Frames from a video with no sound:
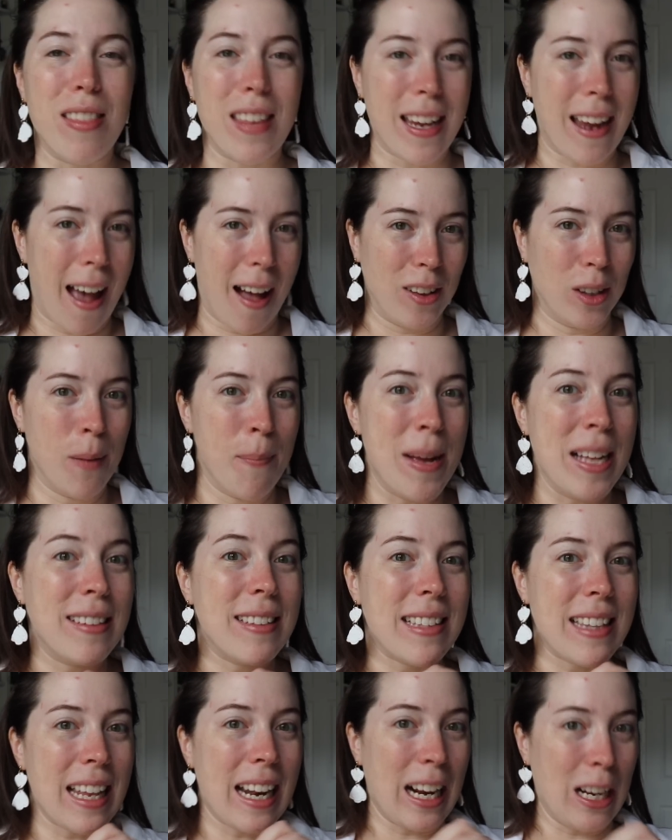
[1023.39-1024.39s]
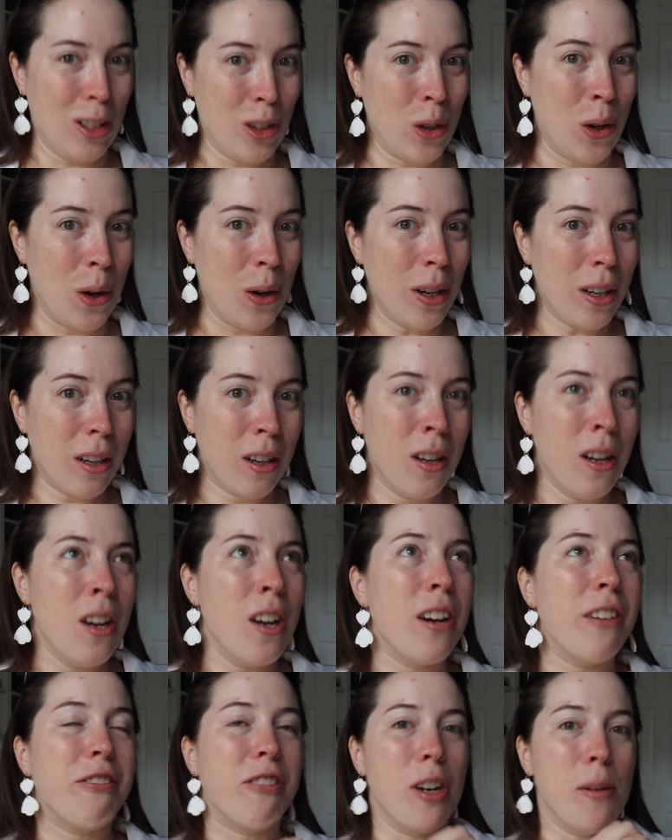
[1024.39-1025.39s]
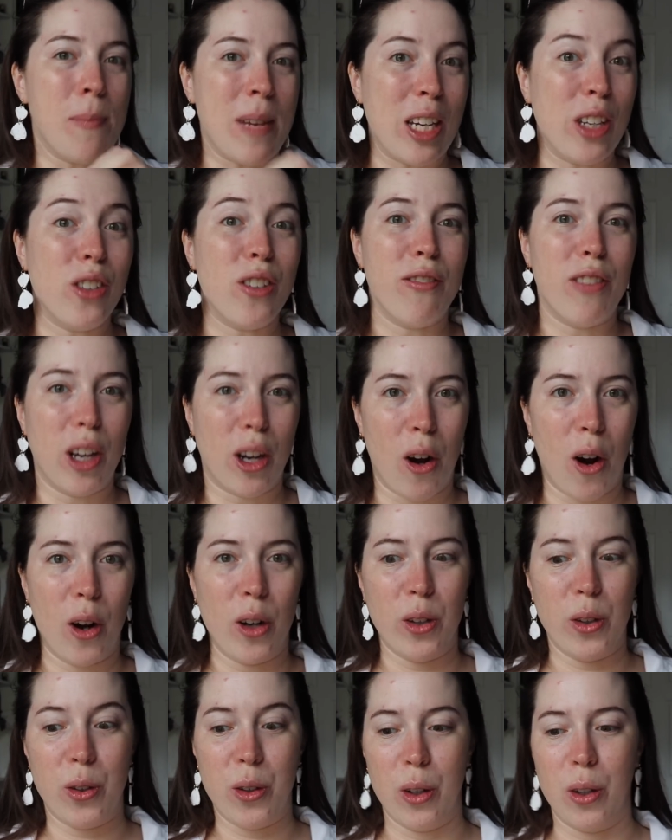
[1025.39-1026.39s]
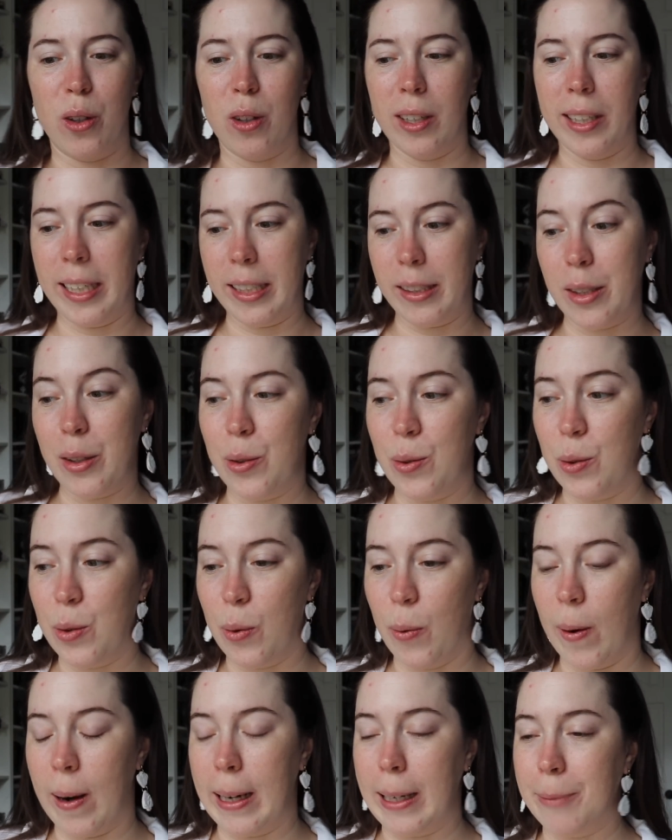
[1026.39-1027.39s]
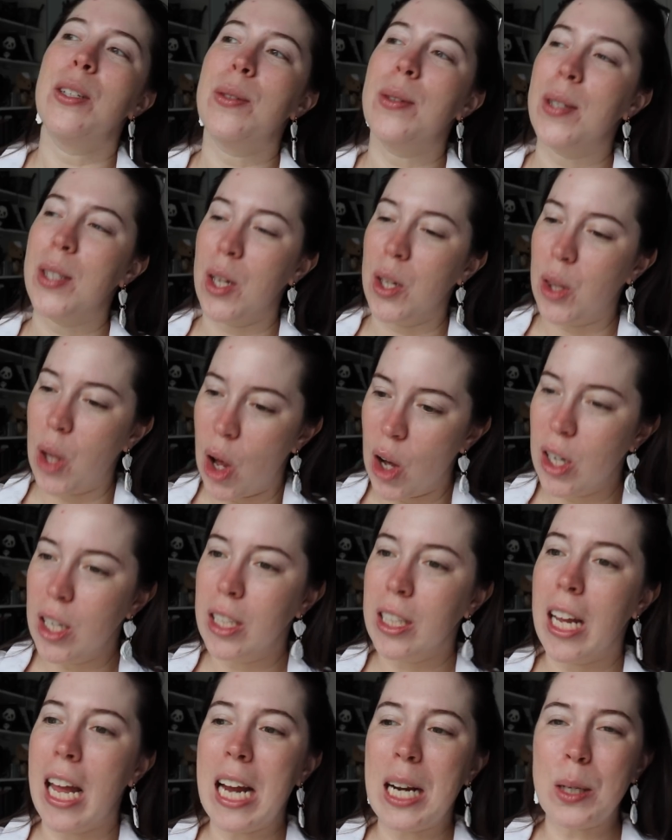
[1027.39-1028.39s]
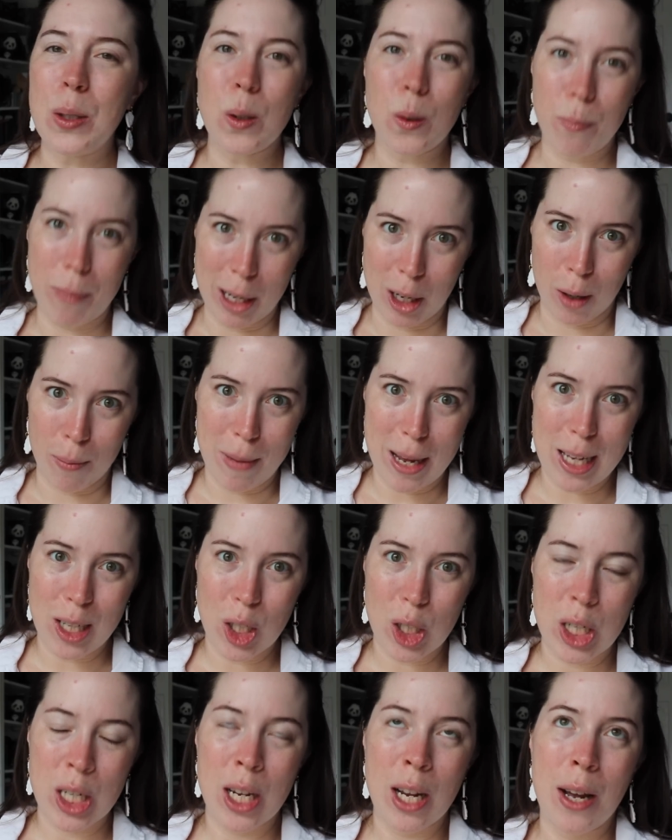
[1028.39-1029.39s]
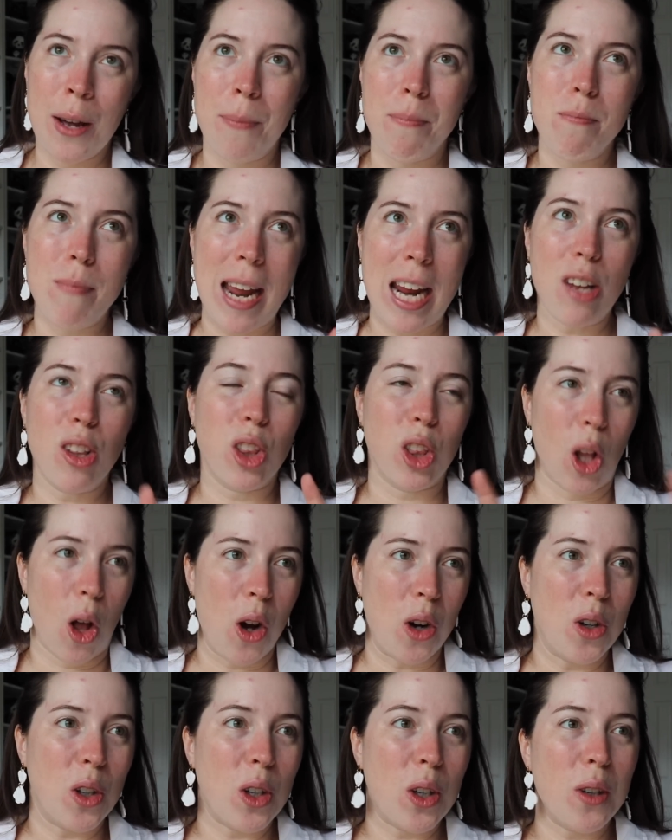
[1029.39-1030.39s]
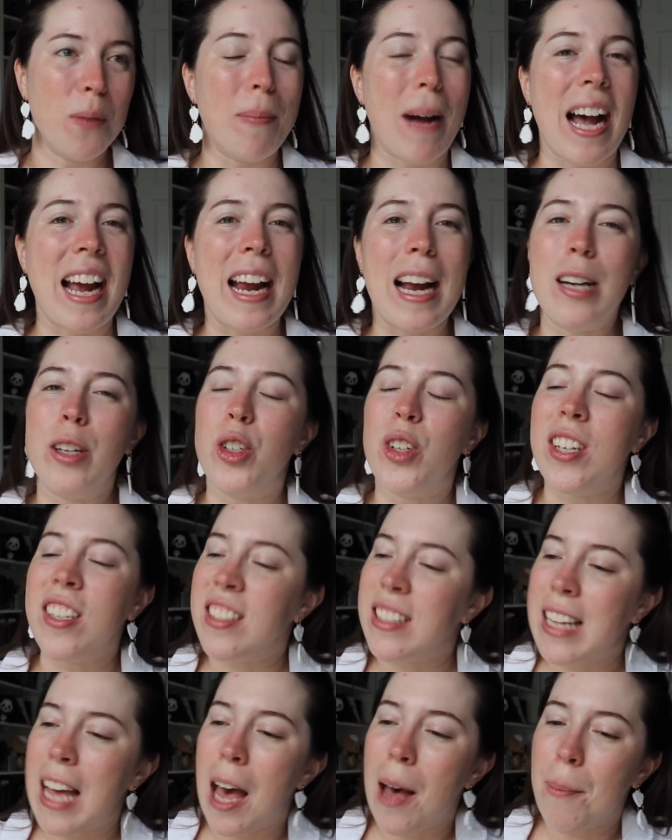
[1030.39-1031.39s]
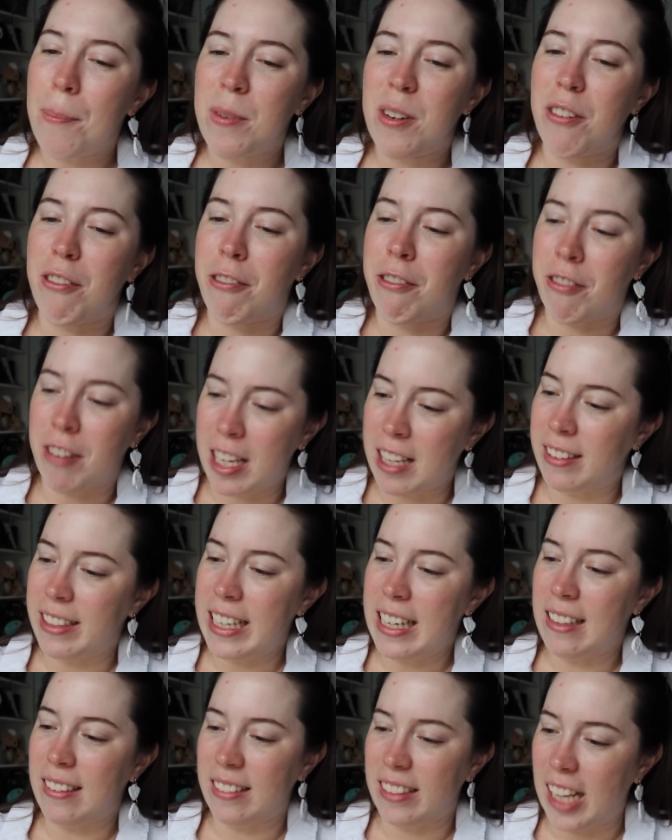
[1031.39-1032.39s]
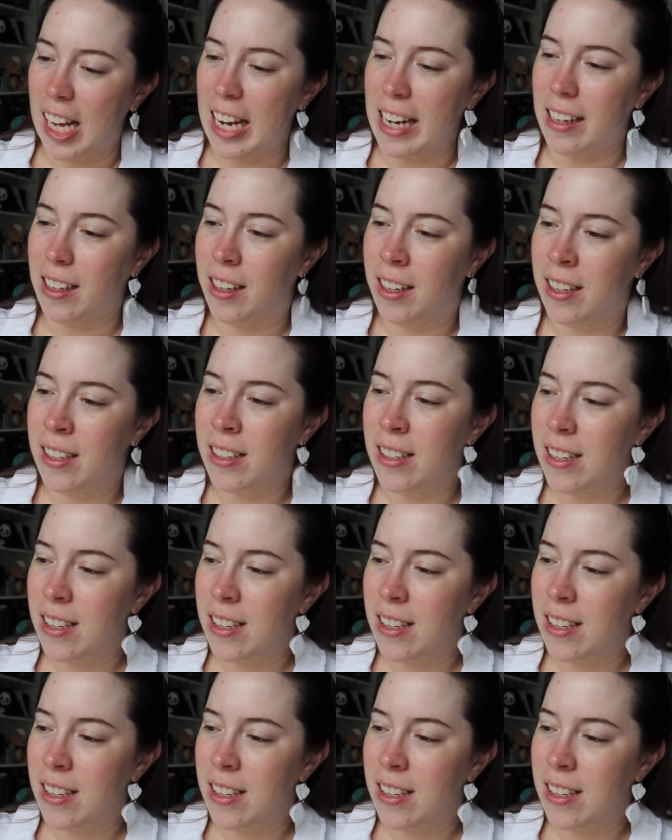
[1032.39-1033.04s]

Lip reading: the elements that I took from each of the cards to create this story. This was a long experiment made longer by I just kept feeling like